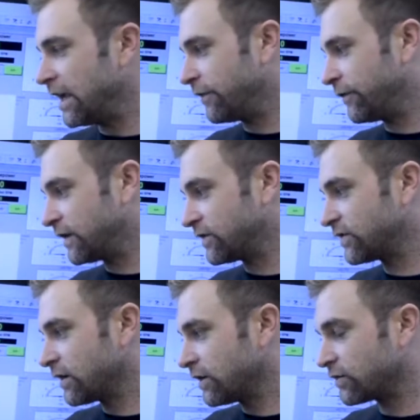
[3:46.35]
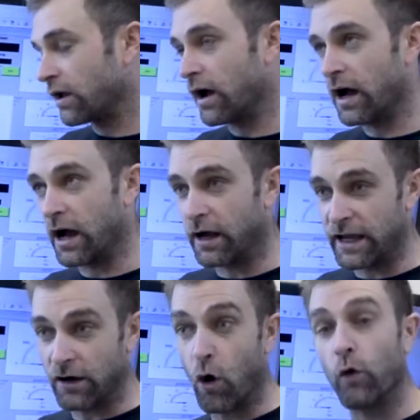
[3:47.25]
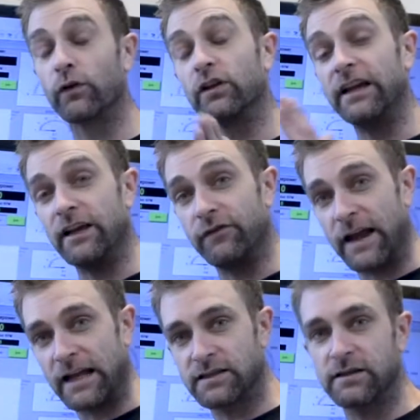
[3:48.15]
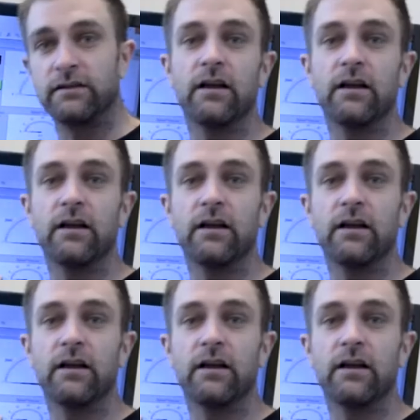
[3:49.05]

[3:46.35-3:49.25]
If it's overly advancing,